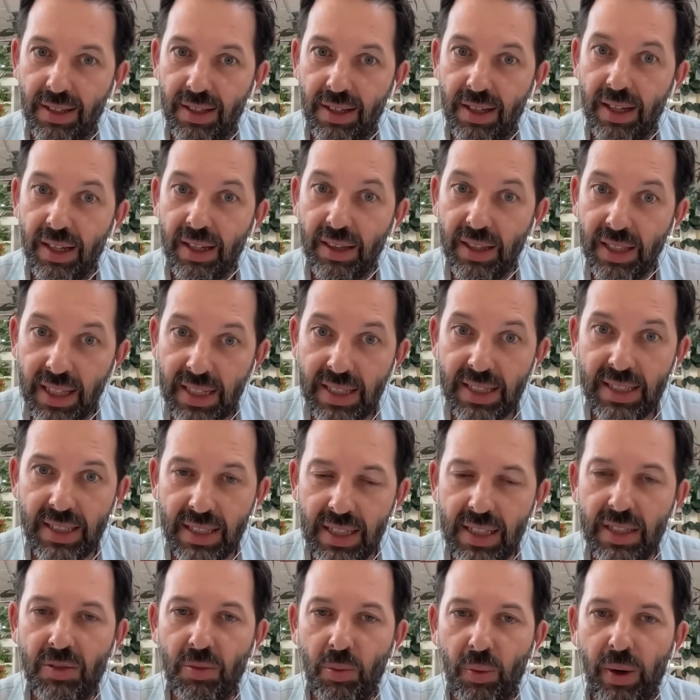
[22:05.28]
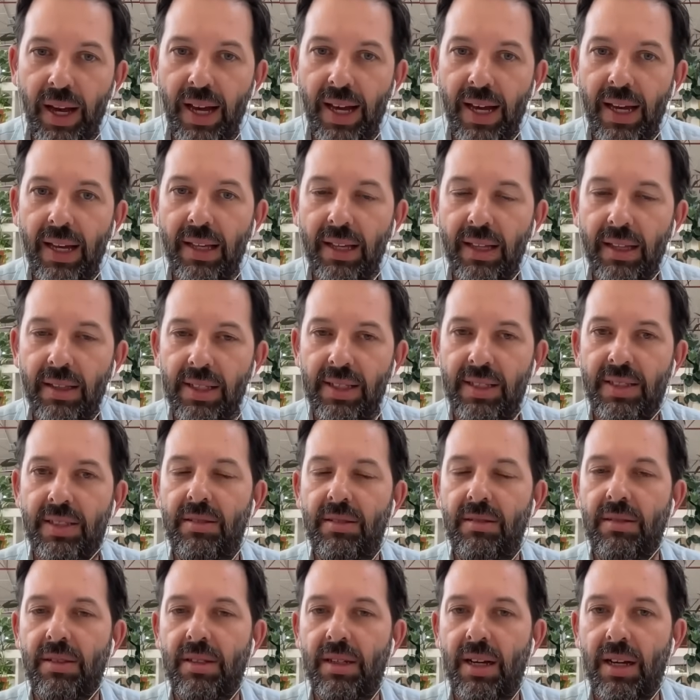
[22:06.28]
This is where
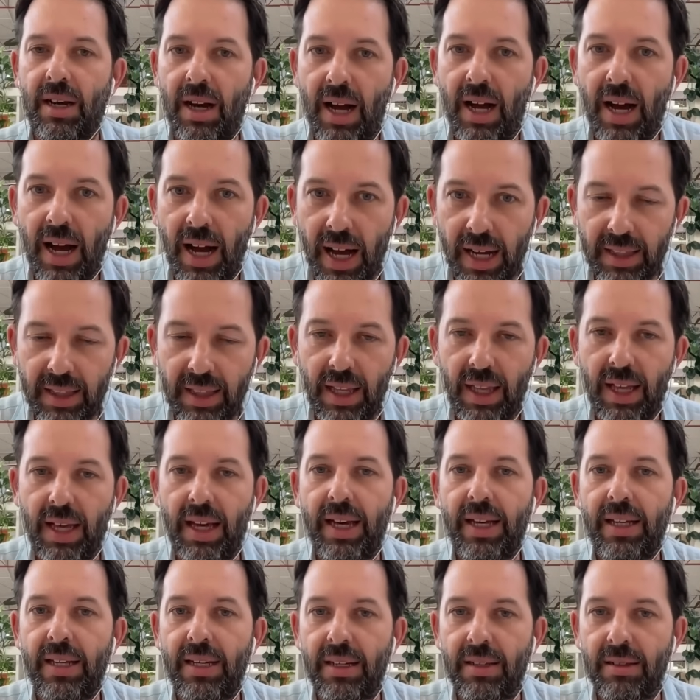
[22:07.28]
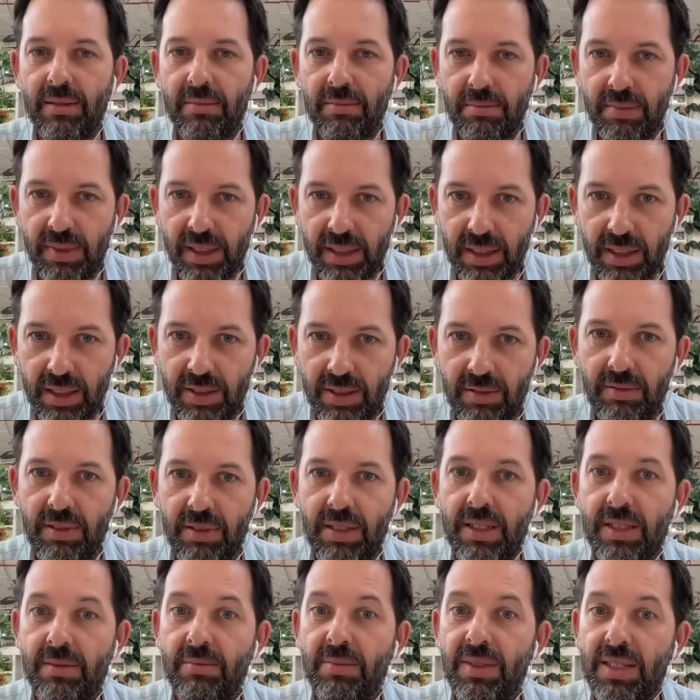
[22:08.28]
this hardline
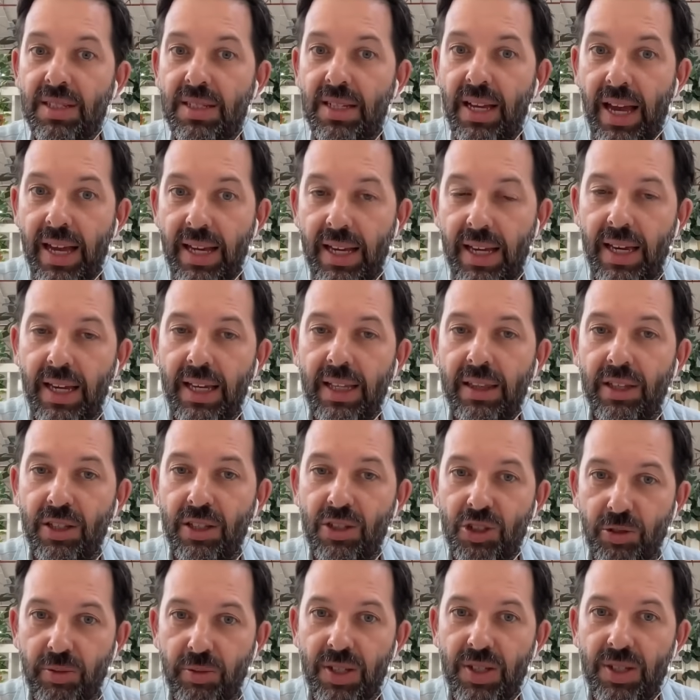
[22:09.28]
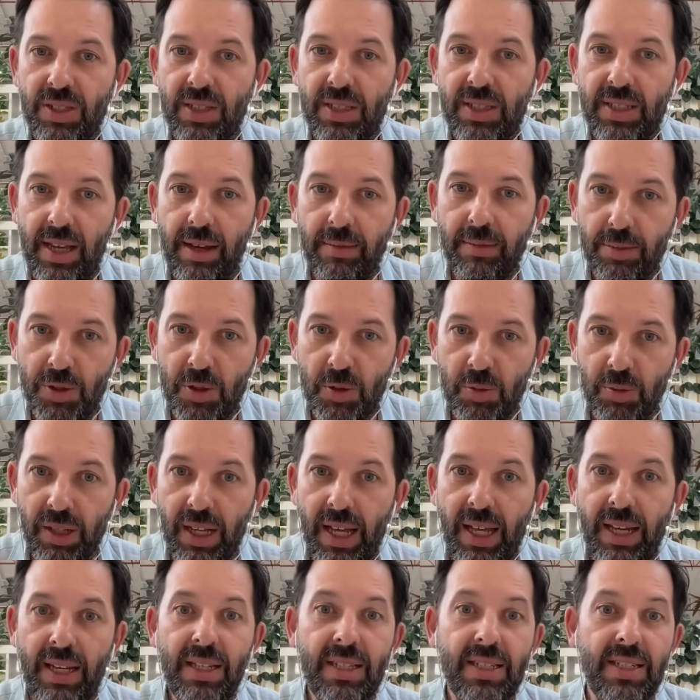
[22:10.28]
militarism is taking the Jewish establishment,
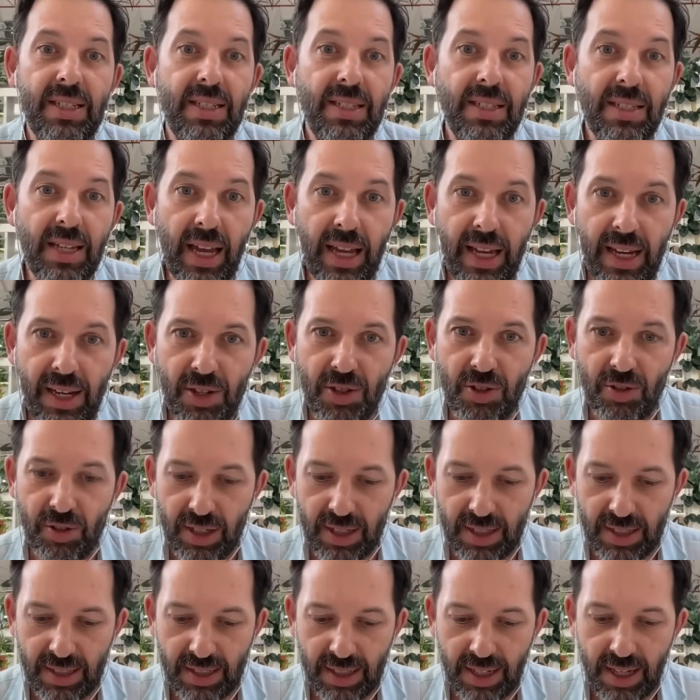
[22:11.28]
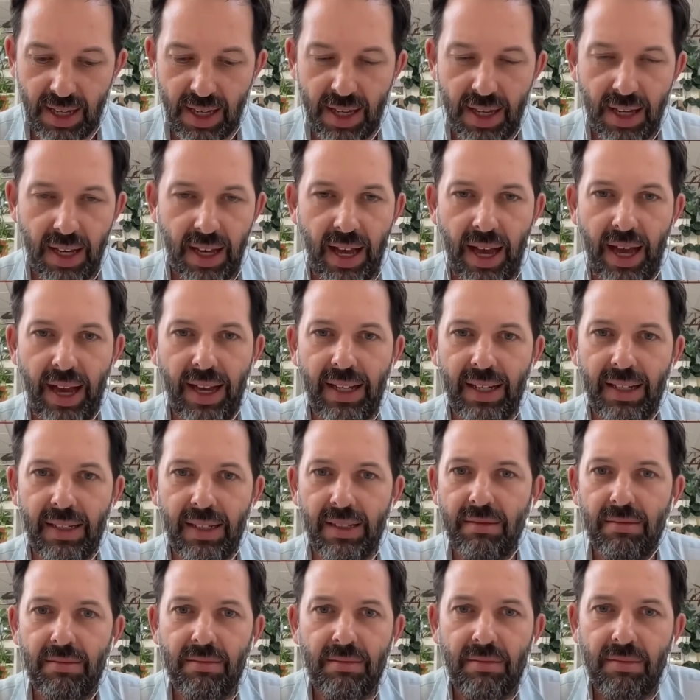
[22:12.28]
and it's dangerous and
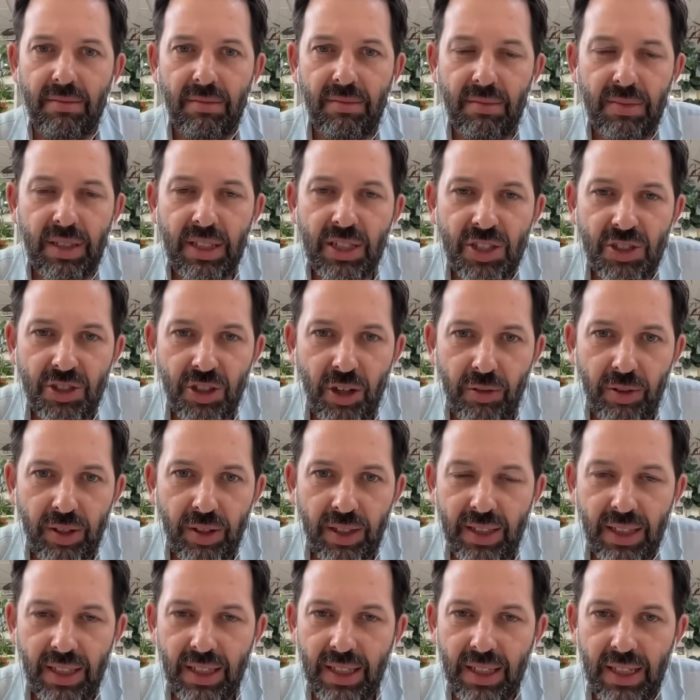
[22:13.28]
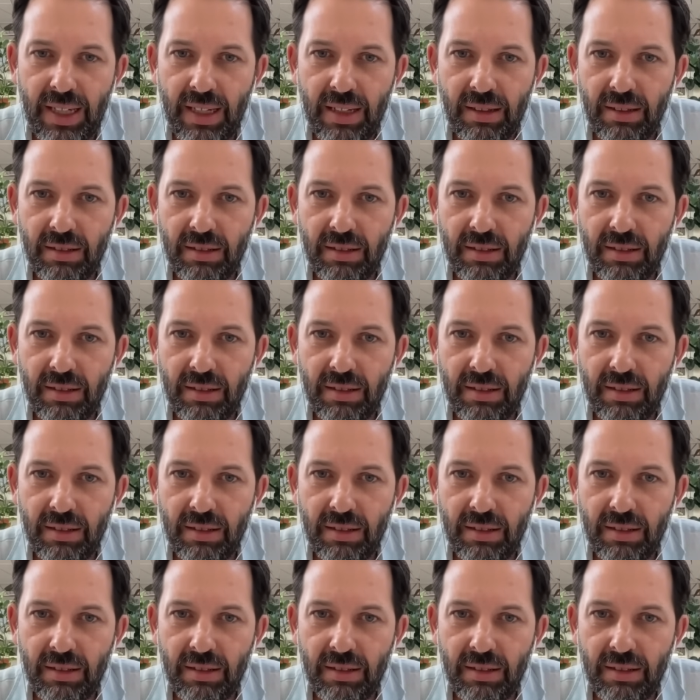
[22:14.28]
historically